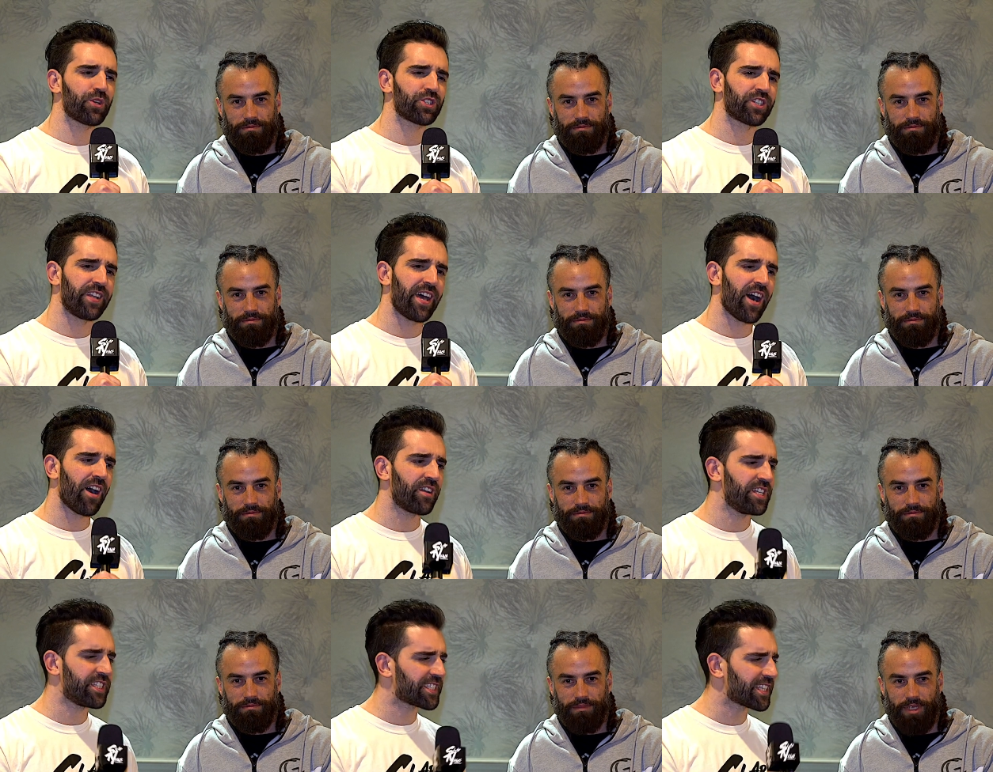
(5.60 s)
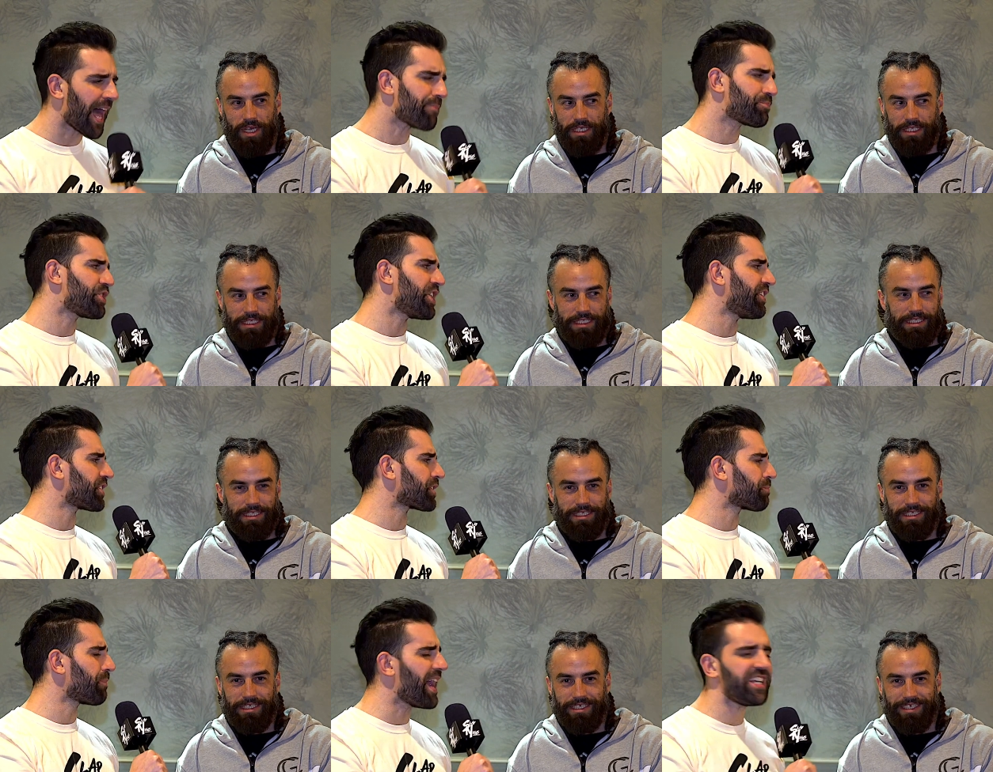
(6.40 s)
Speaker 1: personality, Slap
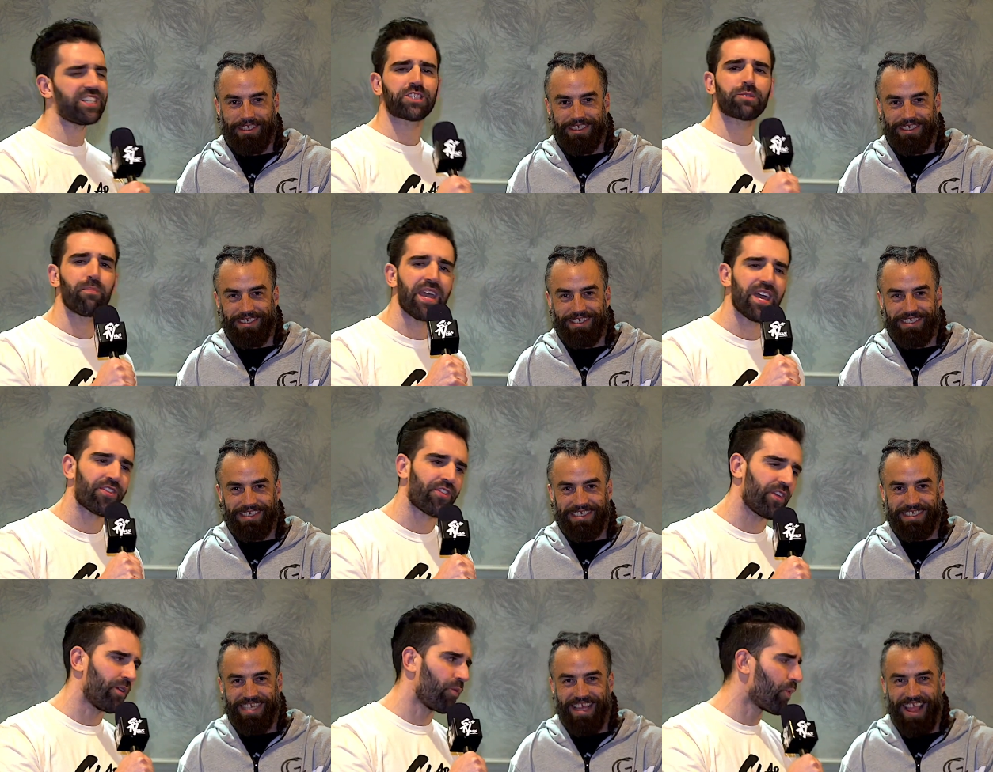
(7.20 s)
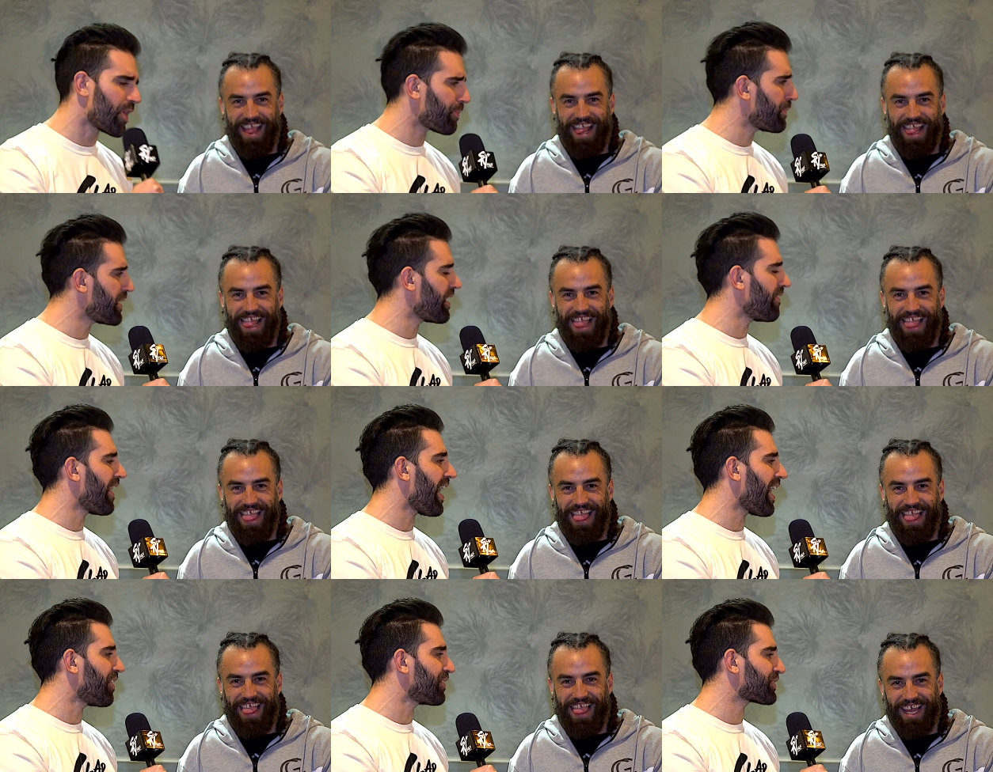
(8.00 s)
Jesus, Mike Smith, with me in the
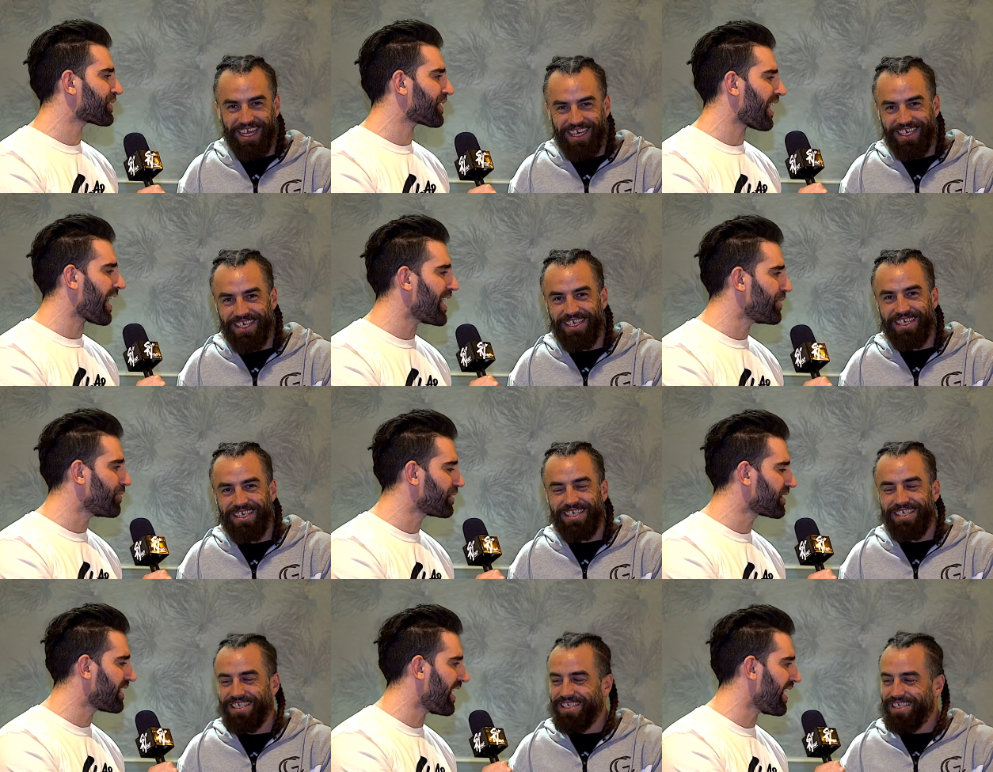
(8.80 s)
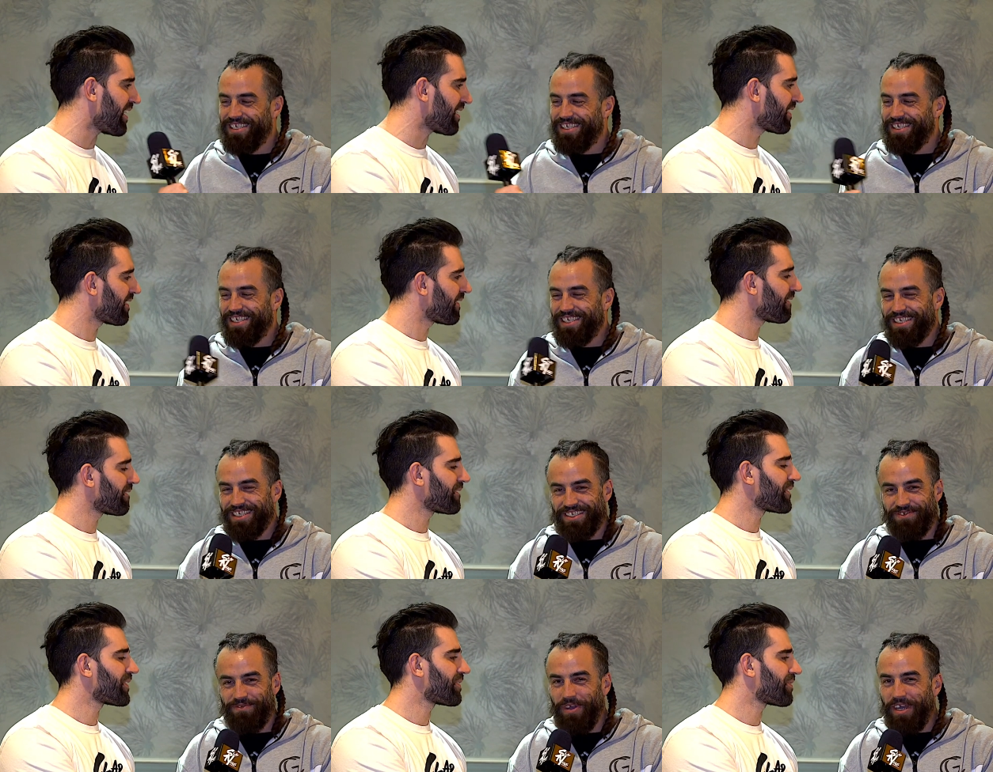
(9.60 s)
house. How you doing today?
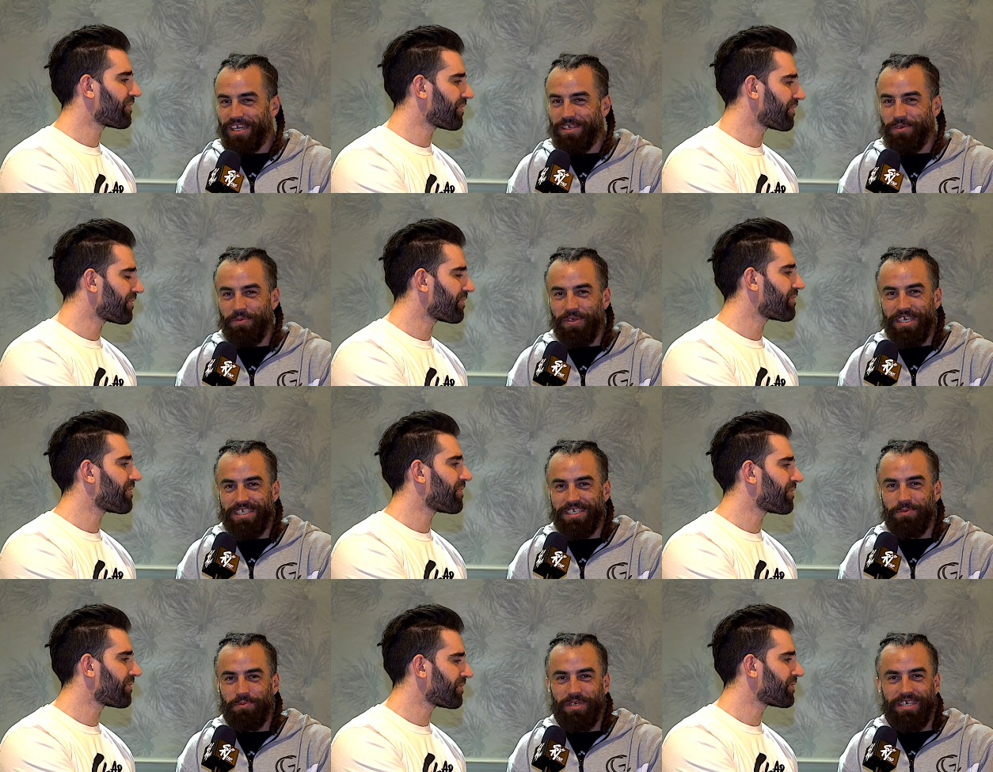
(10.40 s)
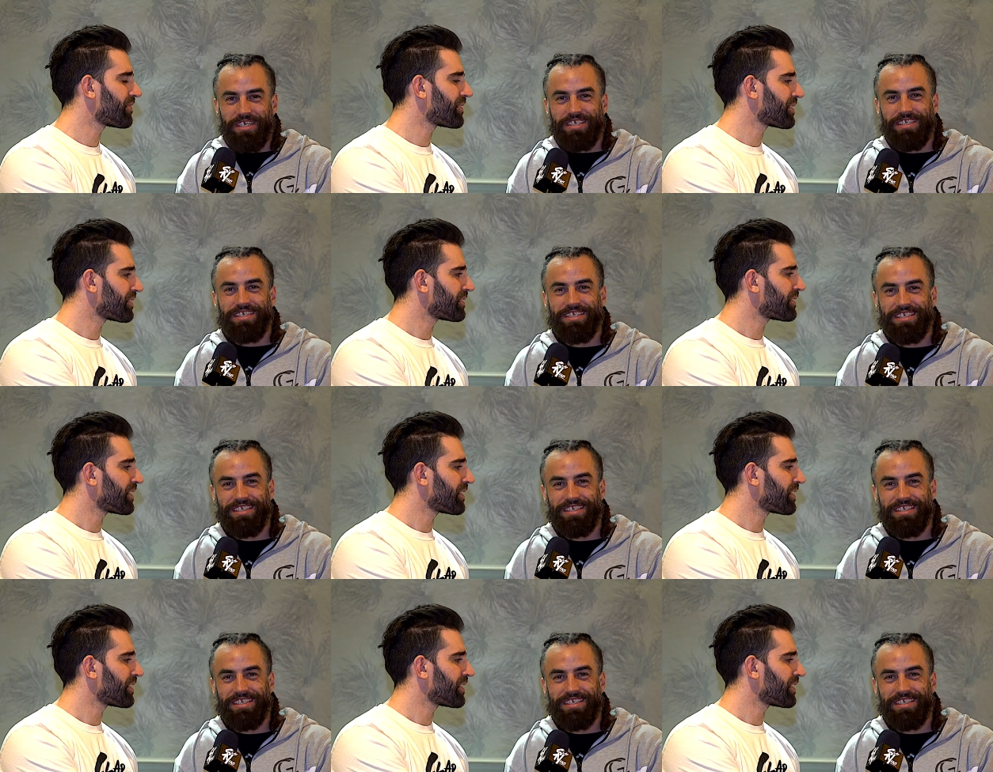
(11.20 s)
Fucking amazing, man.